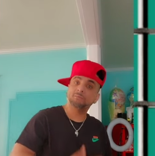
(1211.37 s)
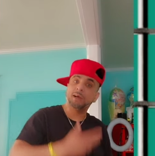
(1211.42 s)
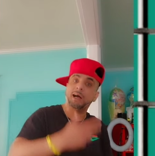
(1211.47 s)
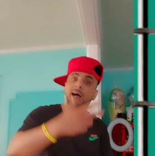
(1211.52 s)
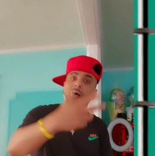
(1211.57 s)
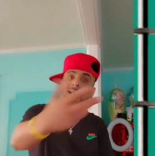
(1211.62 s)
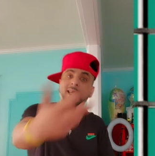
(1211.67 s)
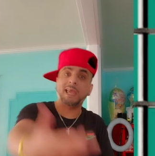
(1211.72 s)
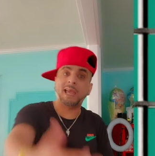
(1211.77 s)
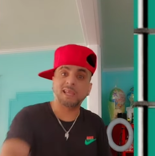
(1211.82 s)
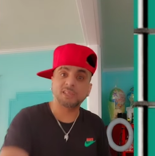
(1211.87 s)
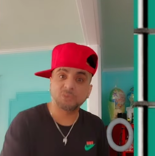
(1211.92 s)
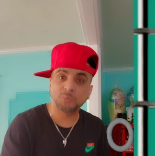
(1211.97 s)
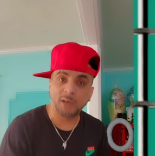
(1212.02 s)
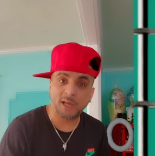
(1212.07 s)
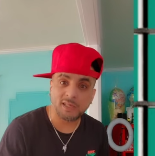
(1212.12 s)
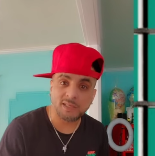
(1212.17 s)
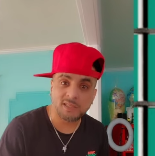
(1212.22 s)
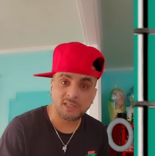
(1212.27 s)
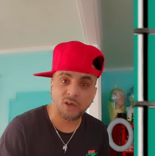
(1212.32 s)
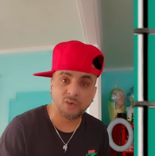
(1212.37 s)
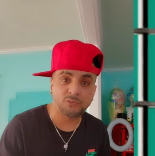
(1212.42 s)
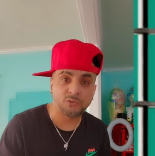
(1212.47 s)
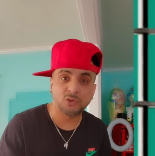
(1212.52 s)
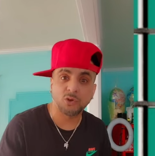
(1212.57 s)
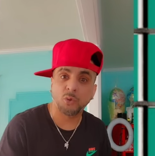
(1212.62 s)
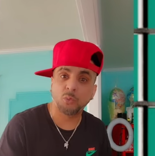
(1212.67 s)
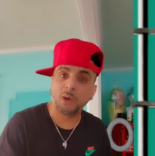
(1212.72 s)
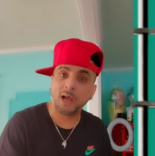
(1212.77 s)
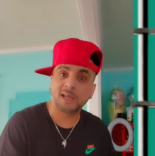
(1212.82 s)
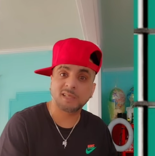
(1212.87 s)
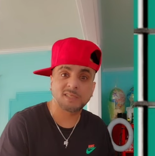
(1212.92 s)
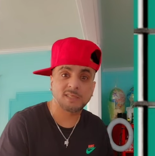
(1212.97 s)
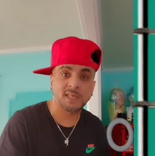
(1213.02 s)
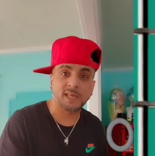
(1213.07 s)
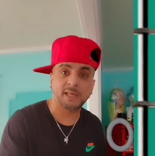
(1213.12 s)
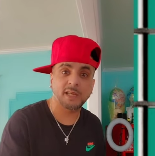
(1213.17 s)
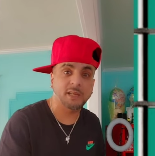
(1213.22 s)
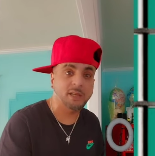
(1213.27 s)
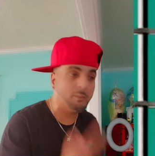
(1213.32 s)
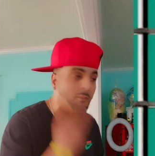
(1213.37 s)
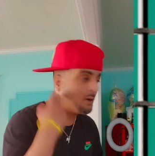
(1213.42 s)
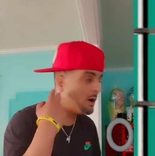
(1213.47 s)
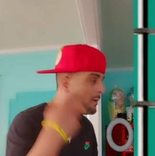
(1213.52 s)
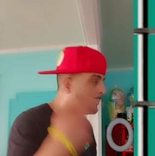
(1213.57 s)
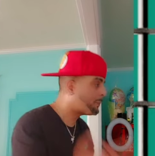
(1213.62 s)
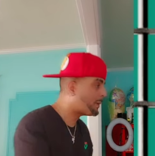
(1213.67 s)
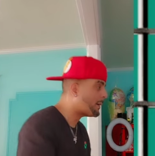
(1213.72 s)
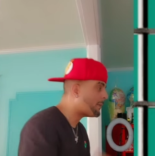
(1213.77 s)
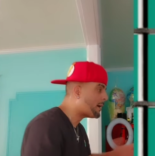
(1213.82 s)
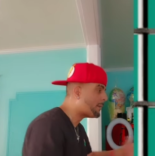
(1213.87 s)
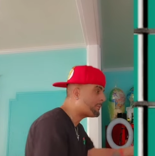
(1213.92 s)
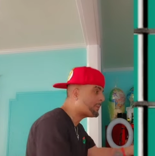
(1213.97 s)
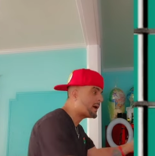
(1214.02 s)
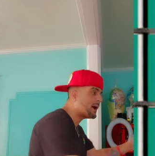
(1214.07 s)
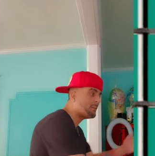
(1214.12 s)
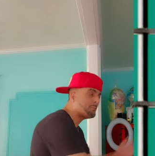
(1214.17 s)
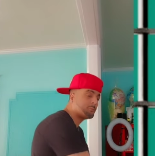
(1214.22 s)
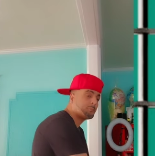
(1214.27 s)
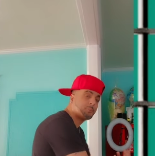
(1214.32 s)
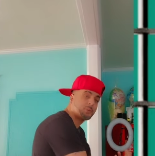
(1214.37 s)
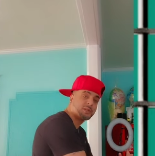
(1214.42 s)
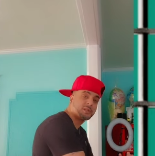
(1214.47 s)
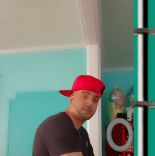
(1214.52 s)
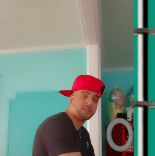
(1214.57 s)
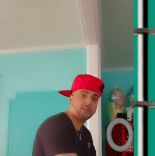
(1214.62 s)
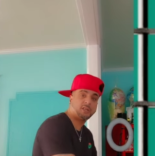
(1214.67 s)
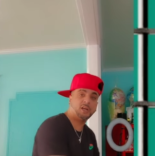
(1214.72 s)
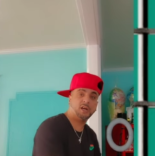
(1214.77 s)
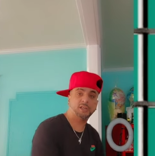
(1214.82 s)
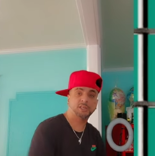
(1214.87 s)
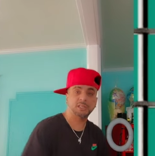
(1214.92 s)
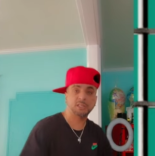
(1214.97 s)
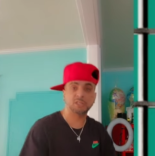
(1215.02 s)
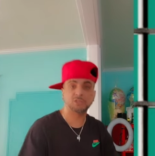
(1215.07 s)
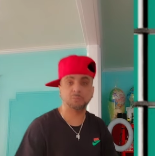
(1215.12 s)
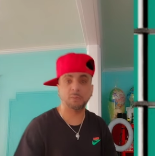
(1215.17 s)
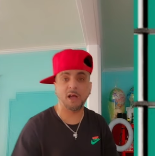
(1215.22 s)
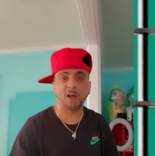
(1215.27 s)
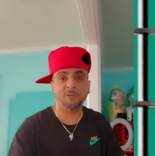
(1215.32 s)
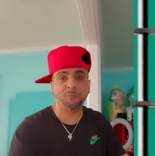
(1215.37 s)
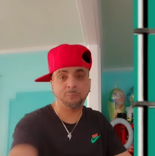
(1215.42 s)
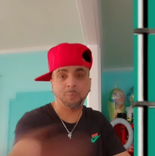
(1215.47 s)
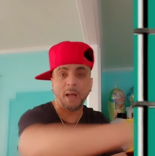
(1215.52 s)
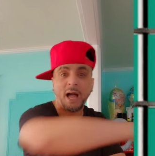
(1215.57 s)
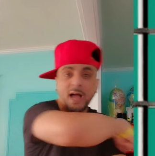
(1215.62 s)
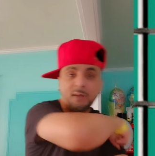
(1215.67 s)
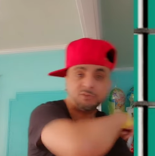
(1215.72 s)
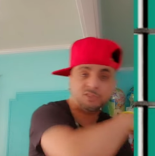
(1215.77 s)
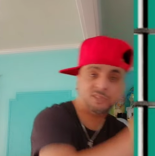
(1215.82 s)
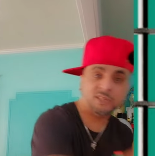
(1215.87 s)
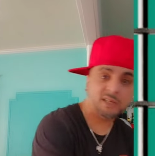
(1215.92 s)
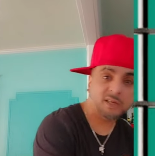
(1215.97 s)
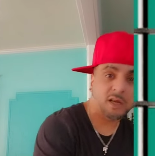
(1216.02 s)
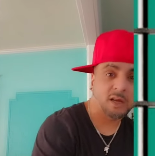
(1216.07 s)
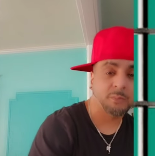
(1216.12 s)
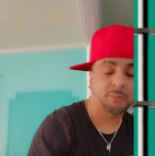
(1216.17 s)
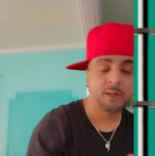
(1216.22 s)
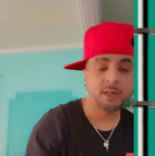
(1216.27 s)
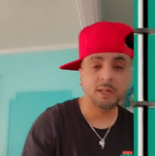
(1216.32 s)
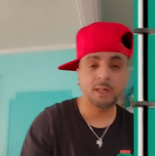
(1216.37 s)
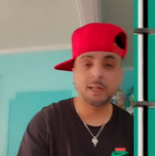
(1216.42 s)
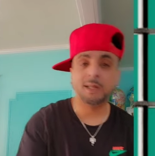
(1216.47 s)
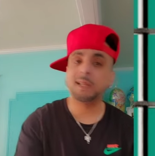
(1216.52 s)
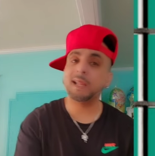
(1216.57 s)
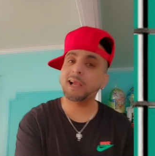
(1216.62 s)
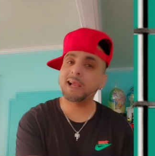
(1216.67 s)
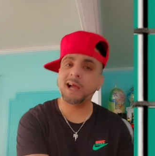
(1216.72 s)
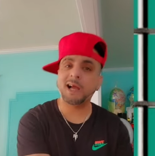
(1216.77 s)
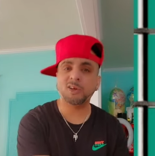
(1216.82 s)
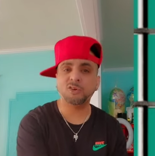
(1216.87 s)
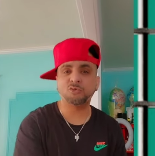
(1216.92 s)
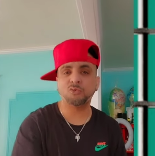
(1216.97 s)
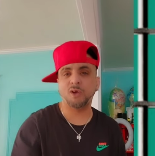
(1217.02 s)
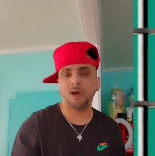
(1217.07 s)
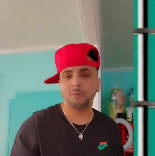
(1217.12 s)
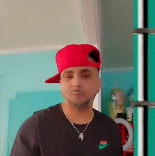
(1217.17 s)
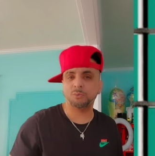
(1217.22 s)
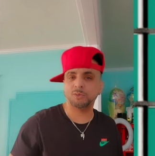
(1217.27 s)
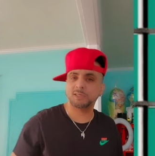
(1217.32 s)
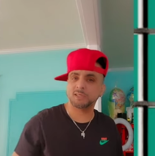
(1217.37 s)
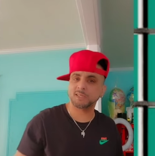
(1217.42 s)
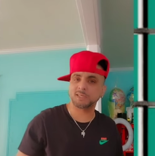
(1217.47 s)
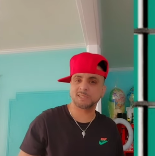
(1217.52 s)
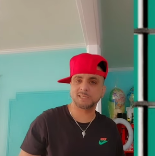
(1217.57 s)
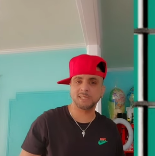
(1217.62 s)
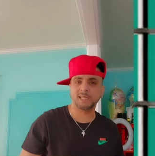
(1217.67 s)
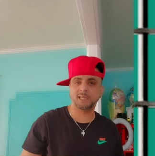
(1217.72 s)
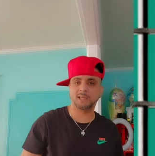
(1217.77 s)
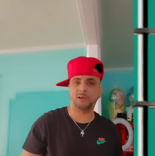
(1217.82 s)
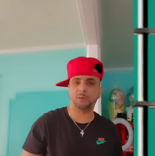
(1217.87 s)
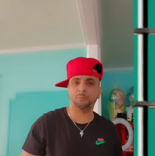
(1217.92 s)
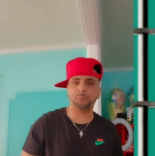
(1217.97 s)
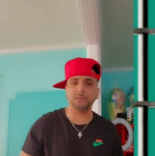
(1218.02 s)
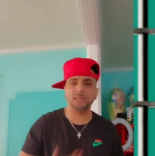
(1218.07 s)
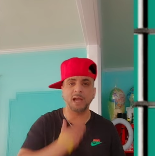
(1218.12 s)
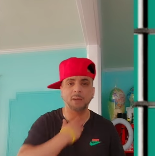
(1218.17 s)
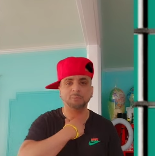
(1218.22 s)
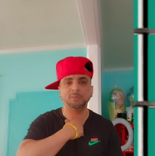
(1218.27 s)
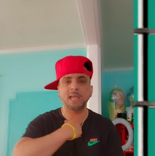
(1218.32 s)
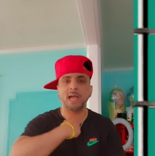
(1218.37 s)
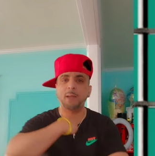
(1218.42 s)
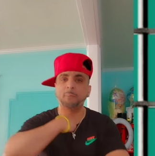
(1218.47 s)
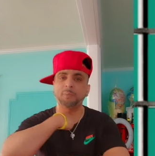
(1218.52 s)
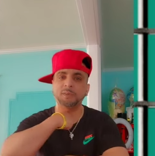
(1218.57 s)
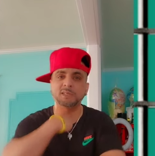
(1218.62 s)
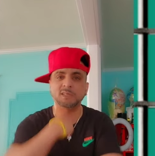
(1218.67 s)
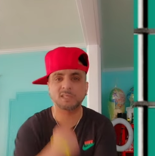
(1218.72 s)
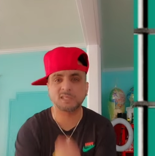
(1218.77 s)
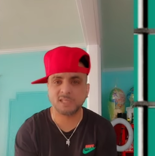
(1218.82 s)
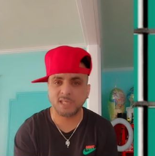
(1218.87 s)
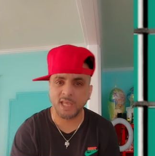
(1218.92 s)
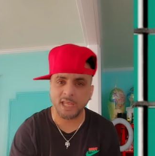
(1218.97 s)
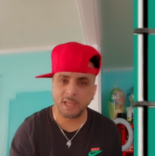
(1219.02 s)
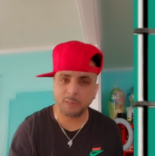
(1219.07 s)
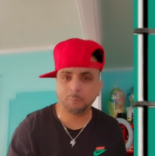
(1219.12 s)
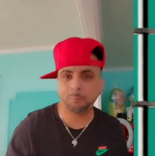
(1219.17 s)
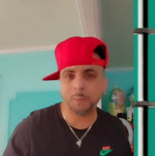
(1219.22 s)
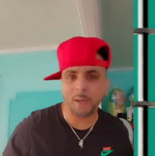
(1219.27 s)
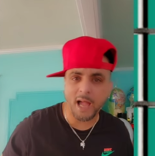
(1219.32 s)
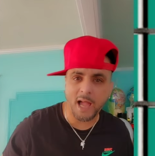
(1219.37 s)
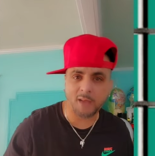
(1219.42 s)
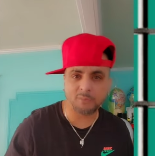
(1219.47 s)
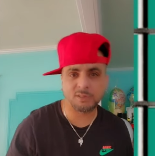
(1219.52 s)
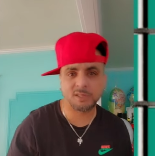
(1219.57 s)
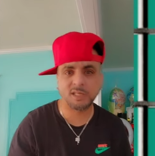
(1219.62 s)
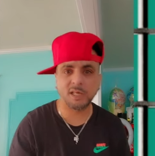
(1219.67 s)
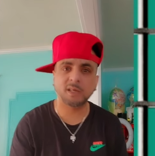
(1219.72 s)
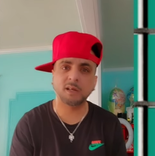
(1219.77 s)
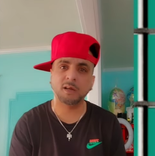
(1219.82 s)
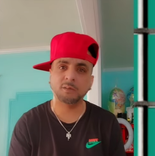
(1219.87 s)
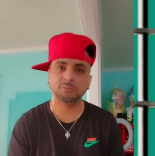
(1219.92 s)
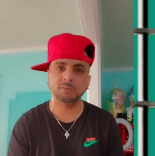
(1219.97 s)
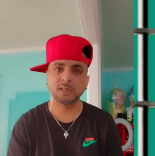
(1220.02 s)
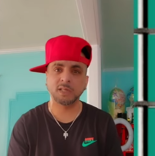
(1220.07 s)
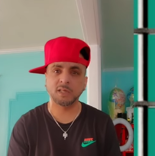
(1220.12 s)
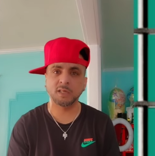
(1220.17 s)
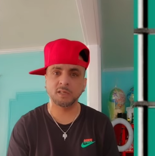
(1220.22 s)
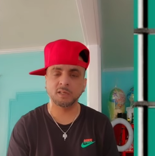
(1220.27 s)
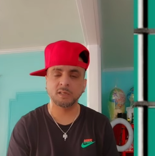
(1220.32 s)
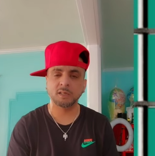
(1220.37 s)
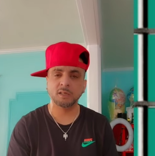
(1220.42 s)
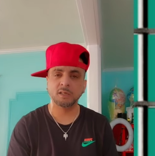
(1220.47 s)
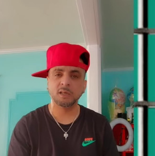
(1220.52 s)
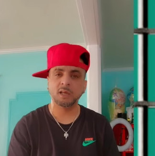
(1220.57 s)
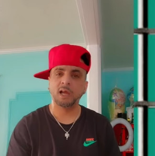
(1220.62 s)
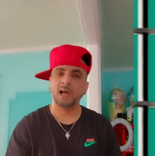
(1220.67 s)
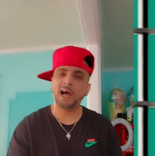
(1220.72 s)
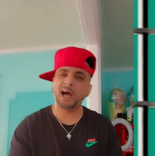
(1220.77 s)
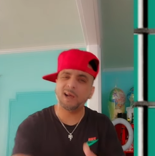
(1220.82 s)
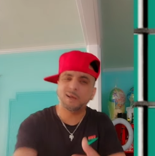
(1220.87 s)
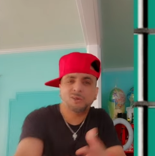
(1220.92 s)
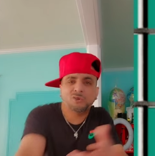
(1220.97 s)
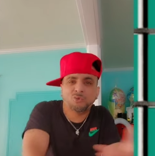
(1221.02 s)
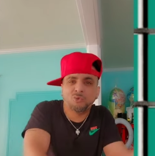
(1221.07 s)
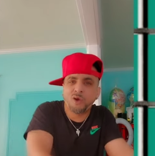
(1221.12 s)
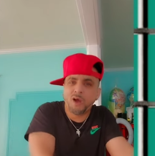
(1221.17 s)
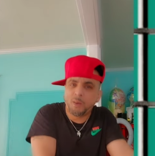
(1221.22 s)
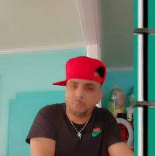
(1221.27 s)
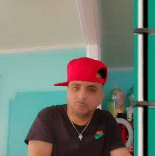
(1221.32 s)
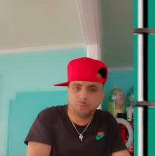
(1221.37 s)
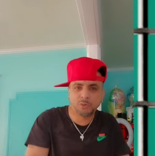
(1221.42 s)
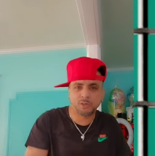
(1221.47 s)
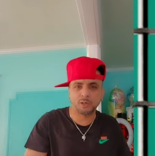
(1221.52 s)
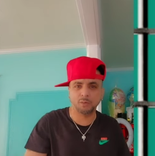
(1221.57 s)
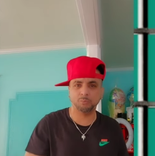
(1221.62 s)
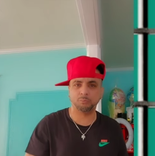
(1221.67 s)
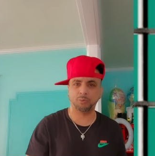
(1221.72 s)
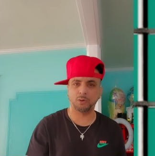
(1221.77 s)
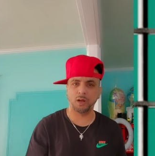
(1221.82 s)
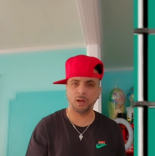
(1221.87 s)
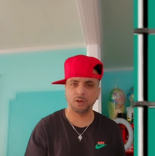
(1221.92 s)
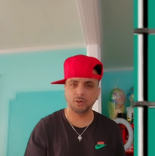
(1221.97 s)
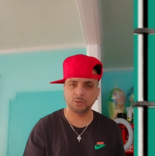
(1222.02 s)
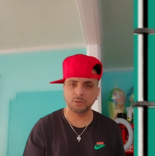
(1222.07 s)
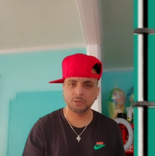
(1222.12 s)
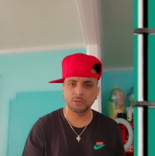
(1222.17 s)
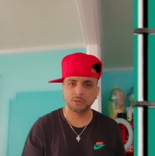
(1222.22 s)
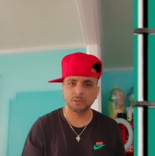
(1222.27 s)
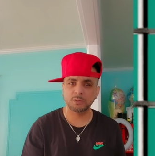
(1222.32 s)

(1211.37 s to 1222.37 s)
I catch myself, you know why? Setting him up, pop, pop, pop, putting a gun in his mouth, pop, shut up. Like, I grew up with this nigga, B, I'm yapping his chain, pop, shut up, nigga. I grew up with him, bro.